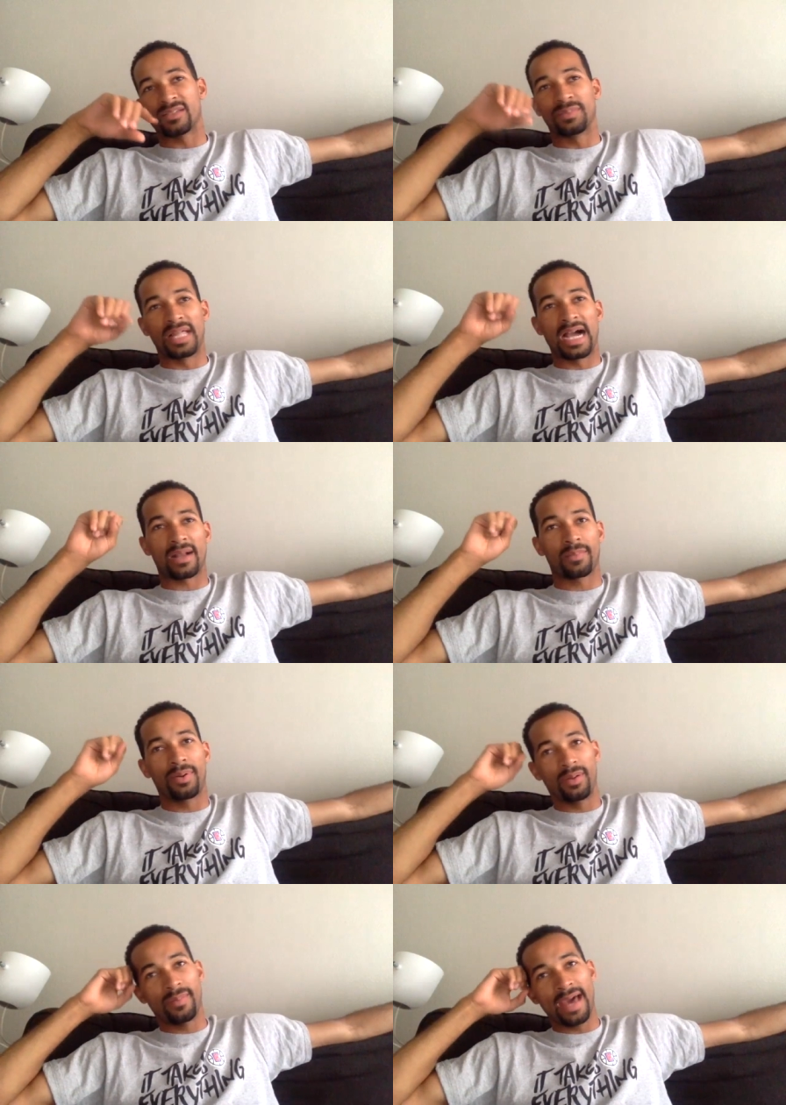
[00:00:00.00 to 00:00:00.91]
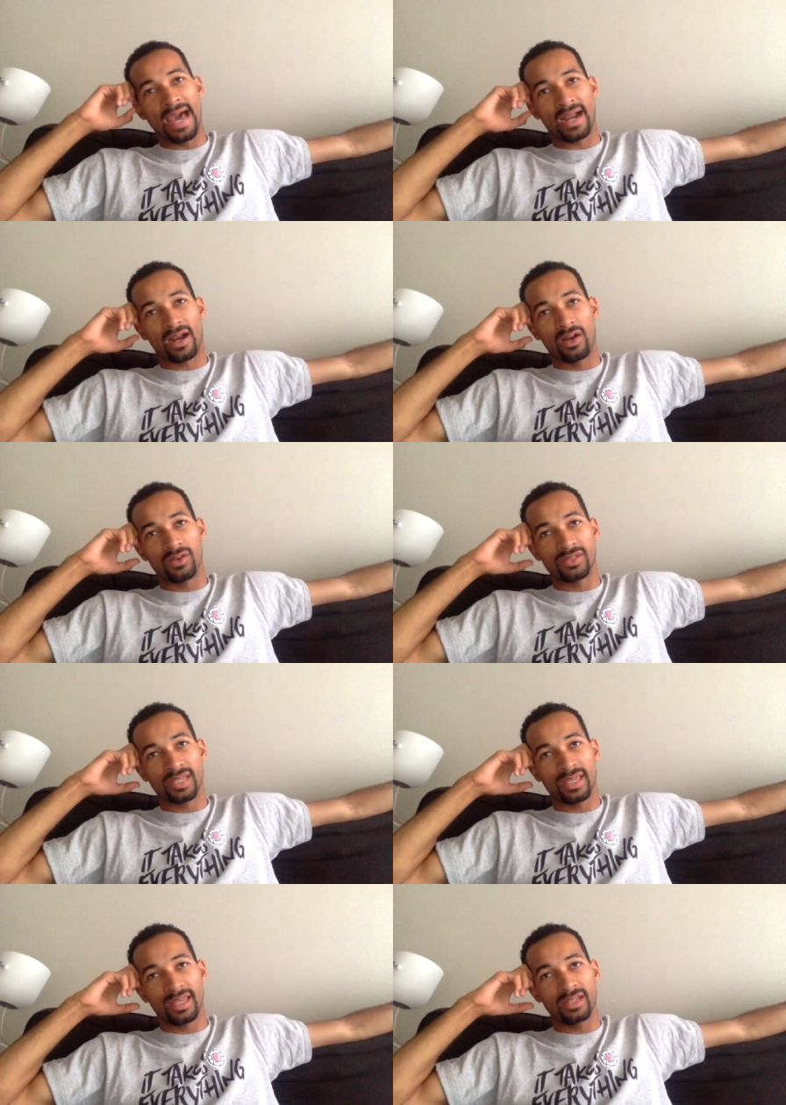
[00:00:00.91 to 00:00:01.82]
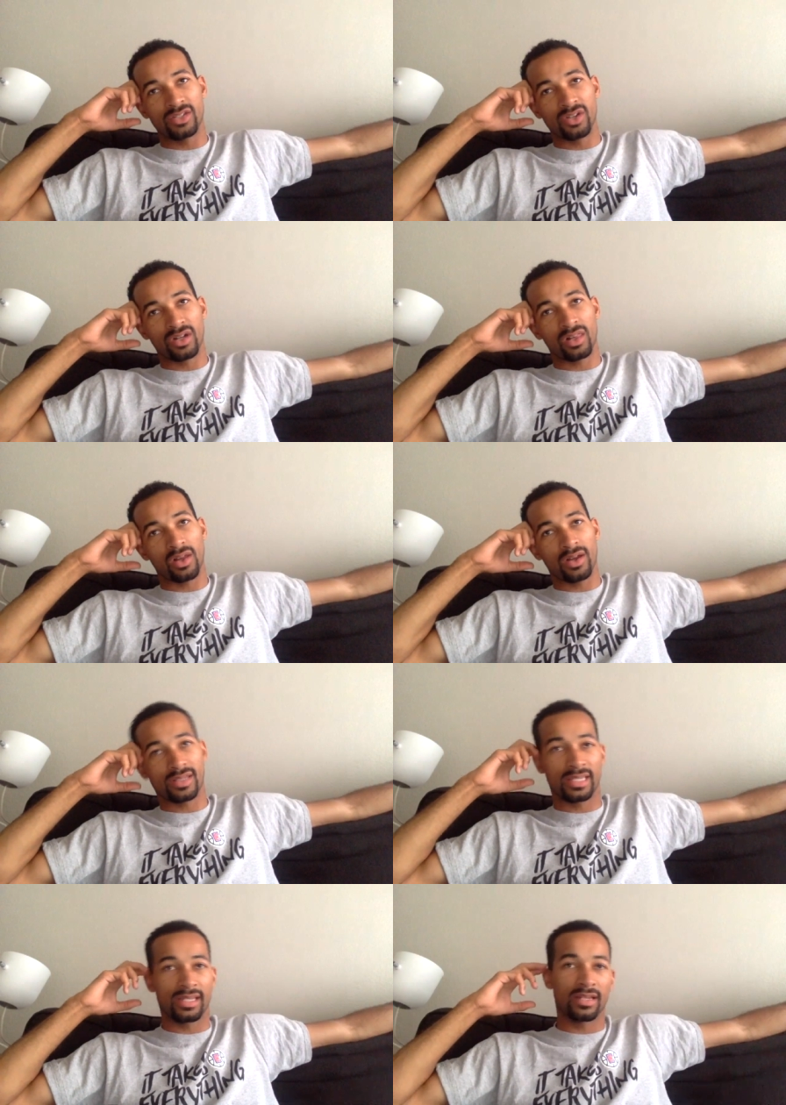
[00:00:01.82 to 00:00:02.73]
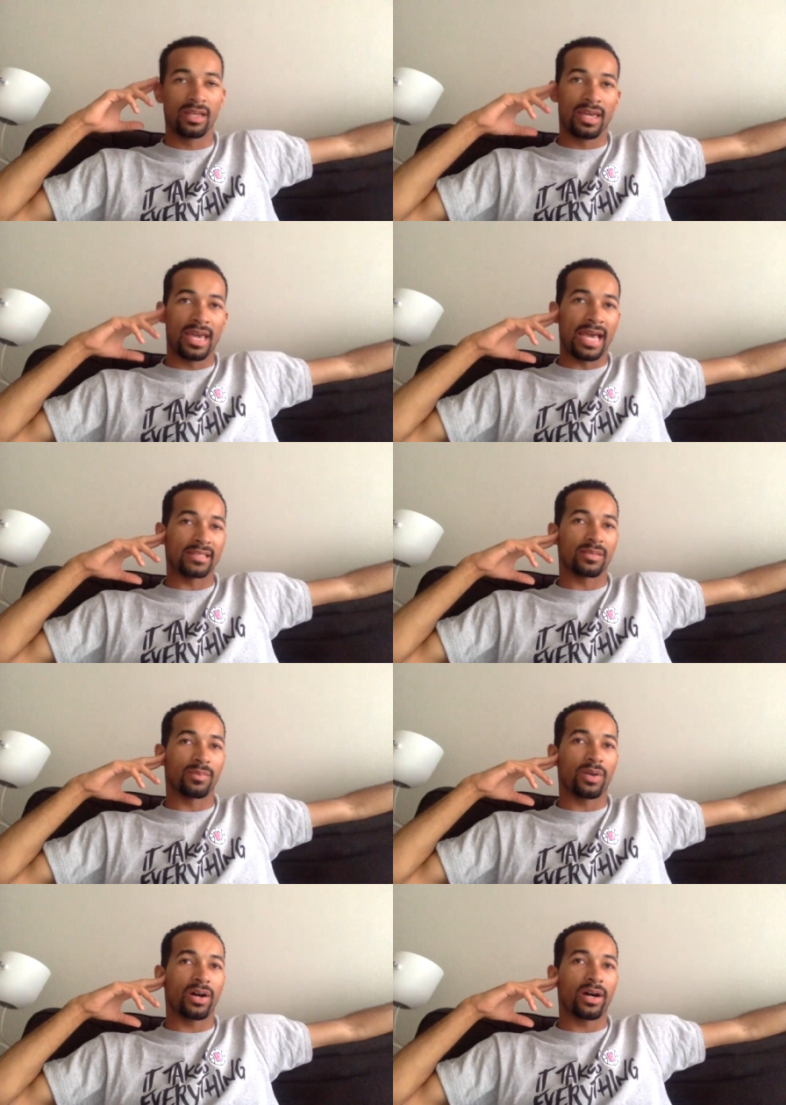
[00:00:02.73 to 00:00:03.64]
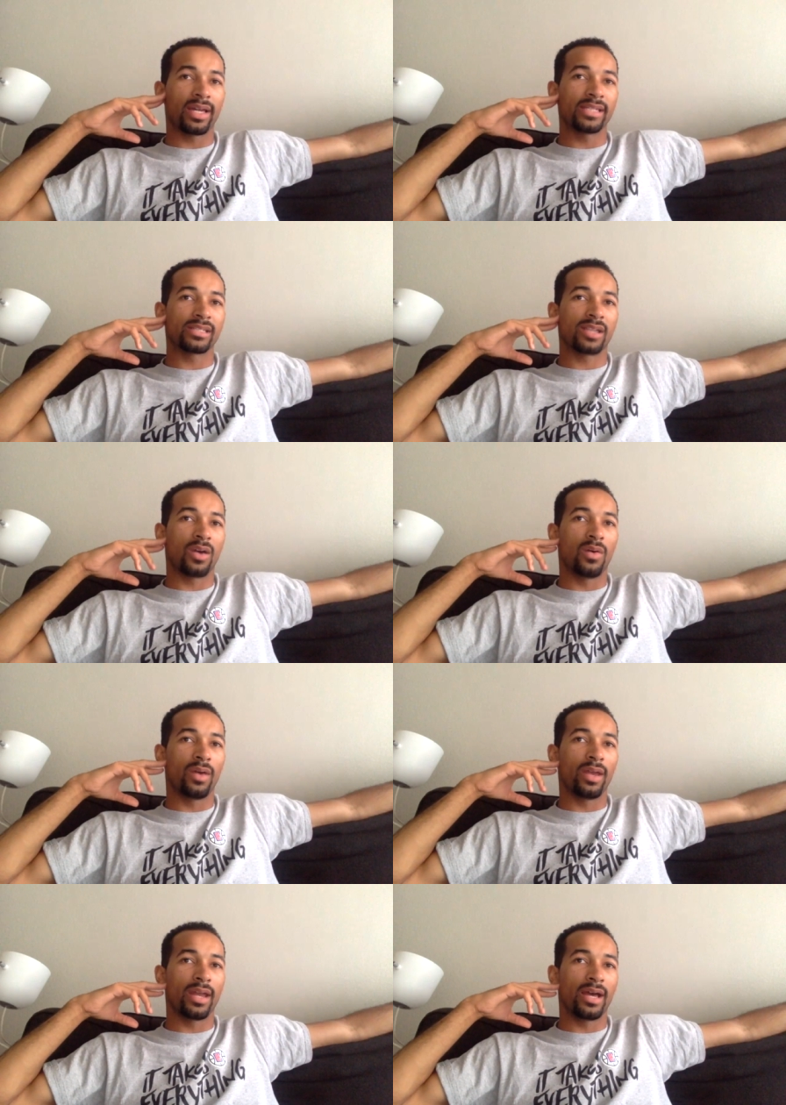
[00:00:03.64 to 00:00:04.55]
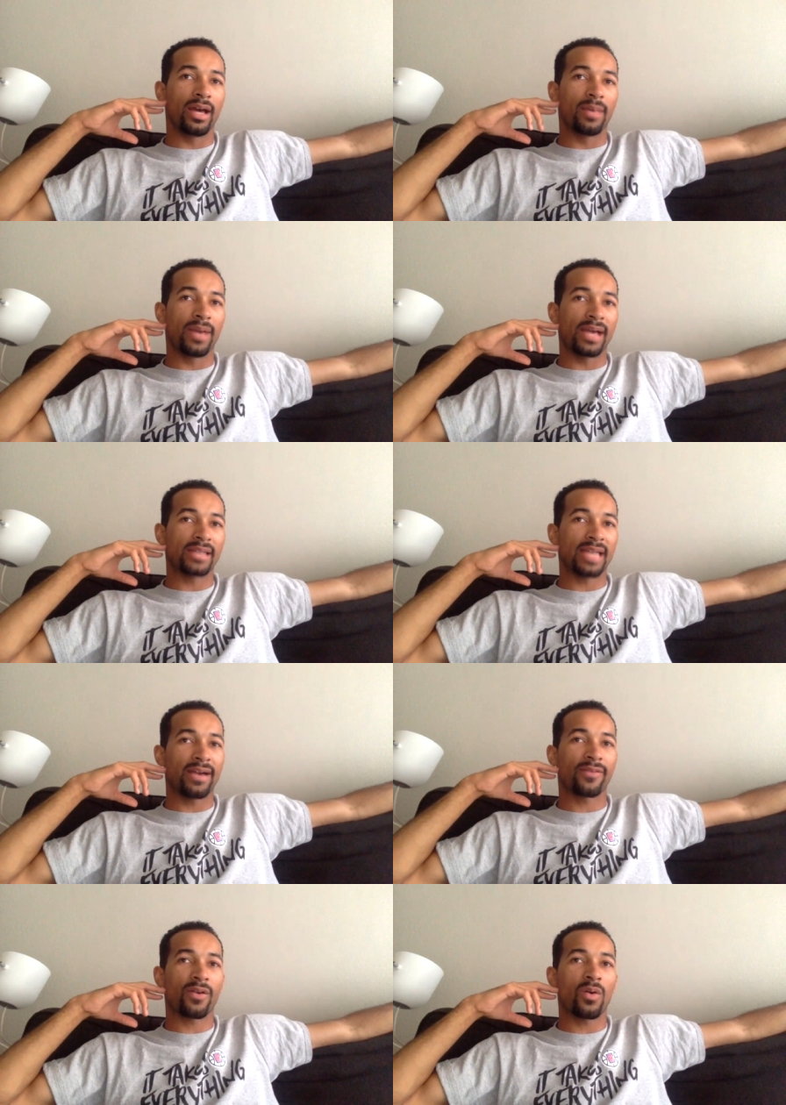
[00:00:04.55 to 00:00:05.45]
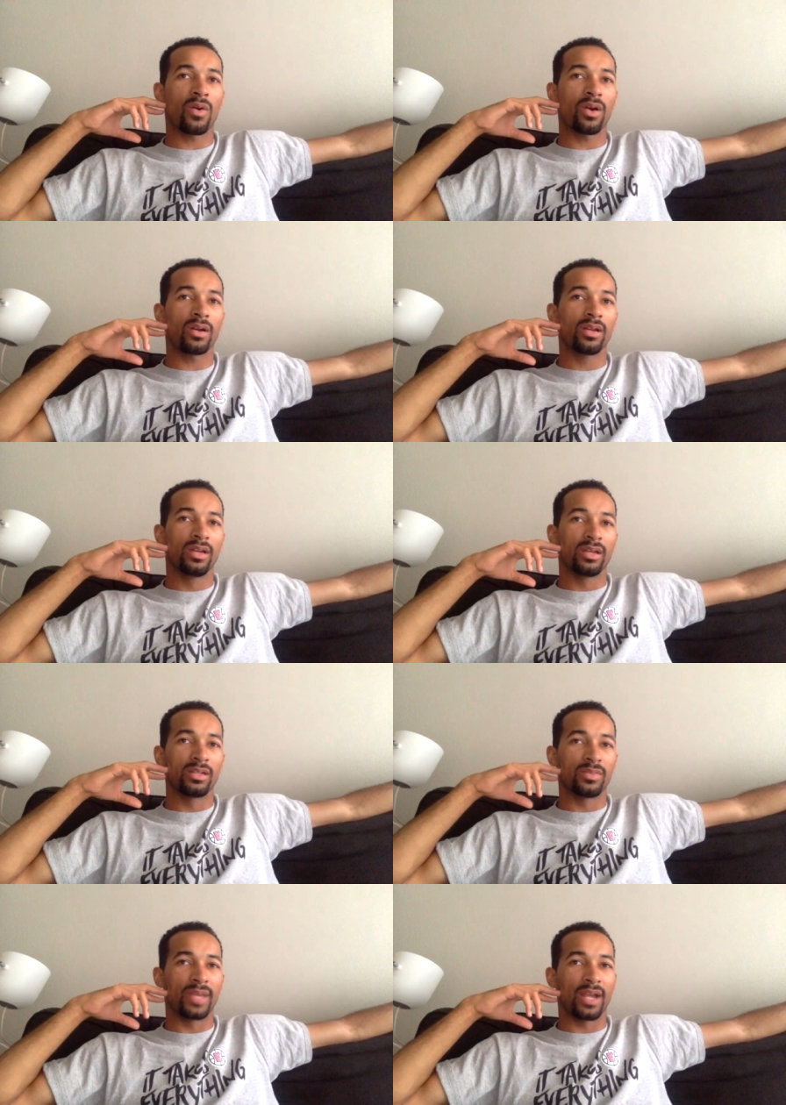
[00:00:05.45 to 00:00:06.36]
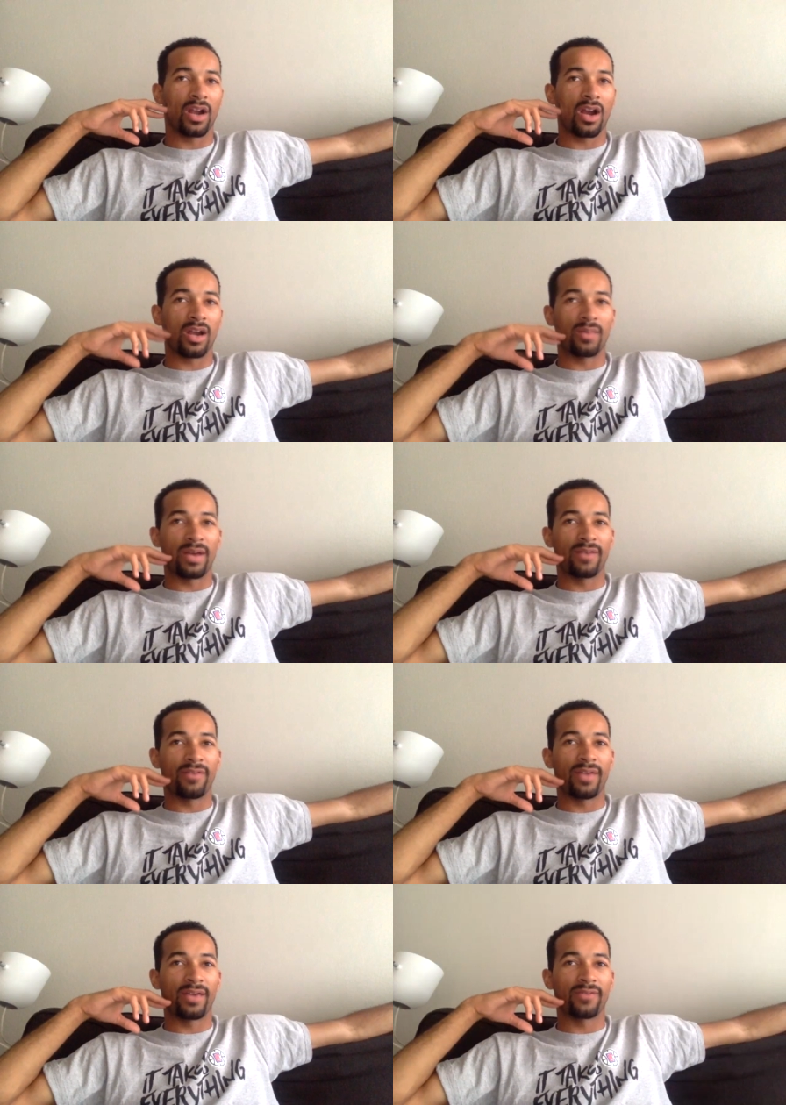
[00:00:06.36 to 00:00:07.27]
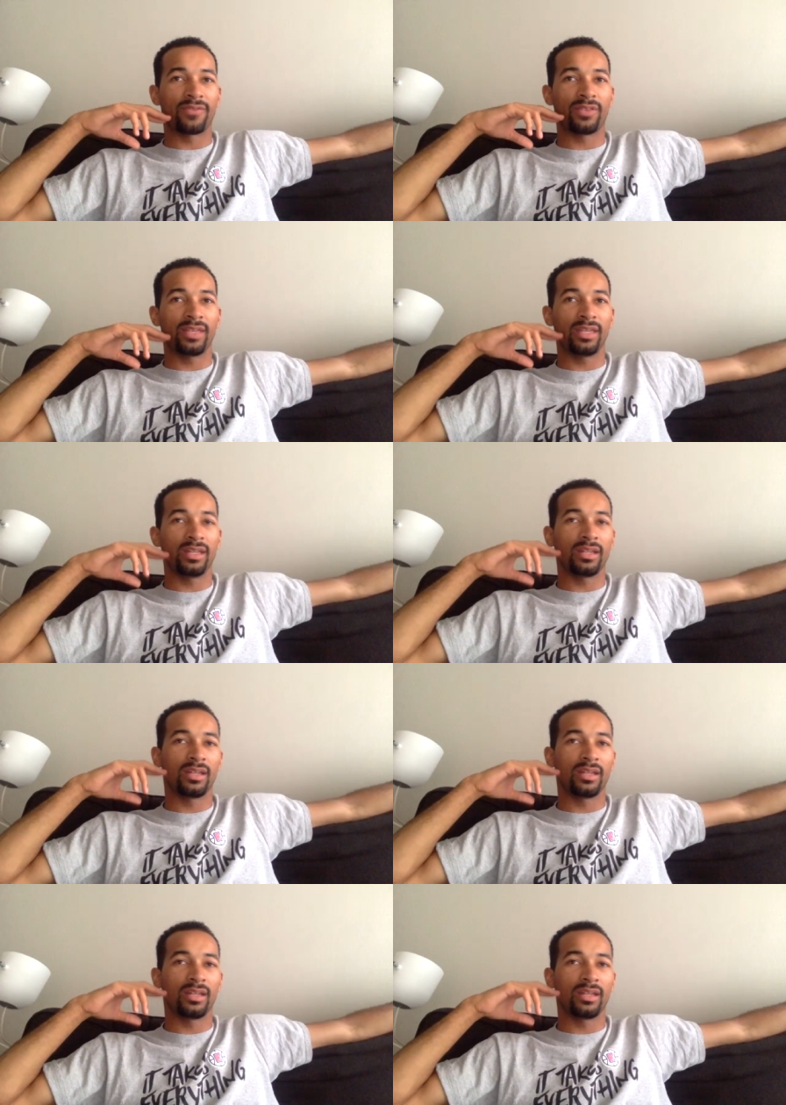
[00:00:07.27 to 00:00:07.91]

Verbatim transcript: blocked, put back, goes in. Jordan Clarkson has the ball. He's going uh, past half court. He's being guarded by VanVleet.